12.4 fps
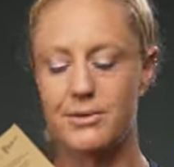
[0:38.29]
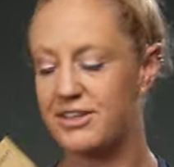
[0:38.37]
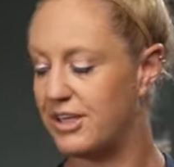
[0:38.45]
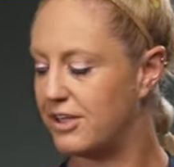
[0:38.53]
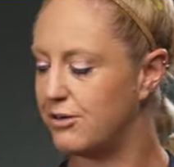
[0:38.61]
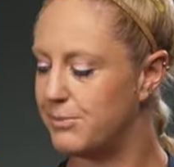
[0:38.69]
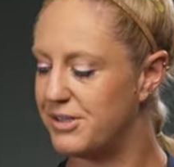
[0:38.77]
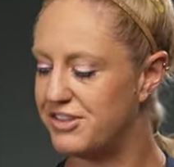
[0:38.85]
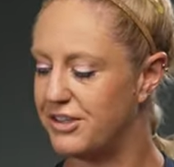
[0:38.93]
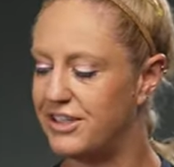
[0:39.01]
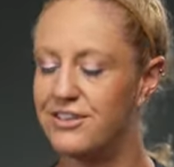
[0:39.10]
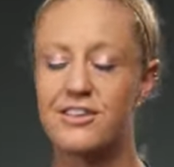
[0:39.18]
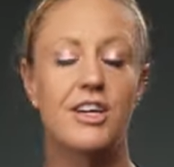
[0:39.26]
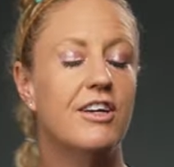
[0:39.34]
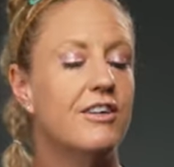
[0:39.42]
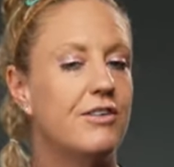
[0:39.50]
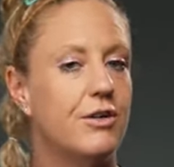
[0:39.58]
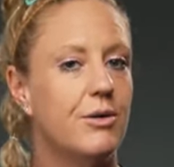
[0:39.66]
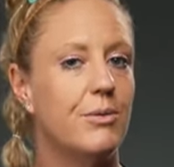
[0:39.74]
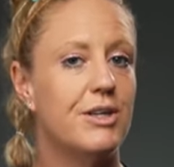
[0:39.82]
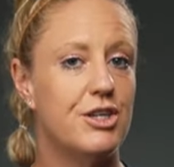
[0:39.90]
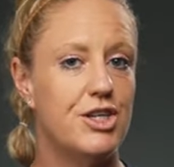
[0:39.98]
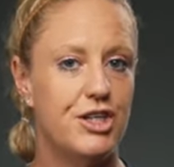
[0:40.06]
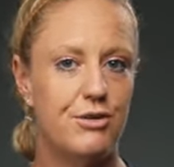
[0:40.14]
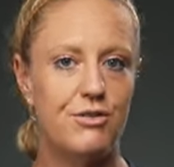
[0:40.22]
recycled materials. So the
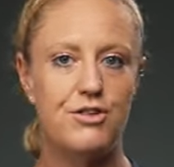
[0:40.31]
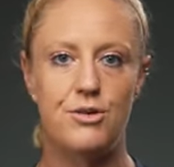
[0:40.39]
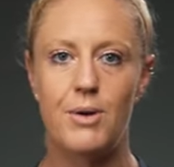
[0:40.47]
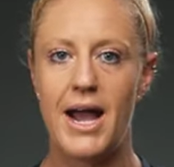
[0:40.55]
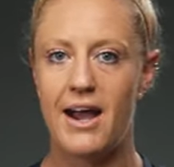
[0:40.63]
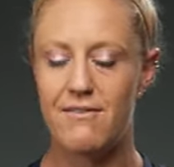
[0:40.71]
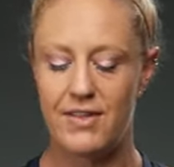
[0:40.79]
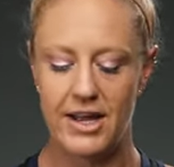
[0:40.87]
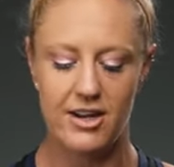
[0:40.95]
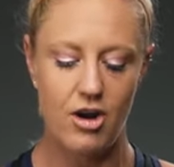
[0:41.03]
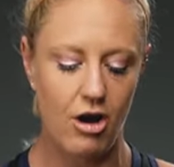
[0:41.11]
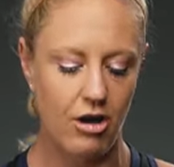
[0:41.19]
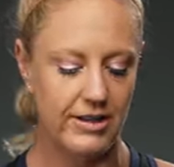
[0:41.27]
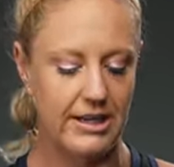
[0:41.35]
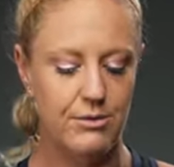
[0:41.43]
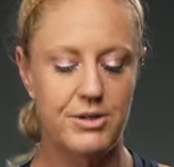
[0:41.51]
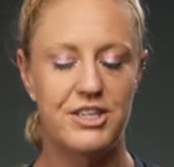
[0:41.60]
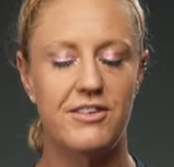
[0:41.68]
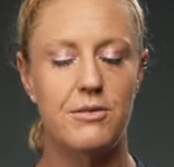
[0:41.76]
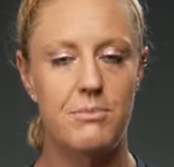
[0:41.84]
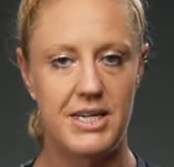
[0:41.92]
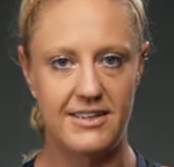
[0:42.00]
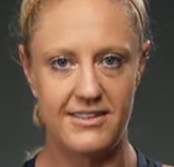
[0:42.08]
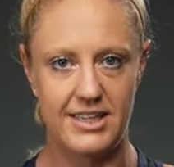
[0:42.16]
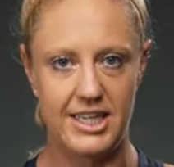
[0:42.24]
shoes do have that call out, which is
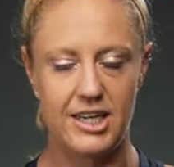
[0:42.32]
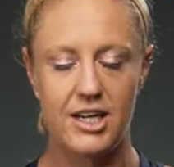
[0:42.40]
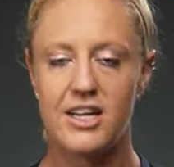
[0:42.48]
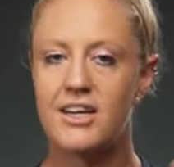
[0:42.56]
amazing.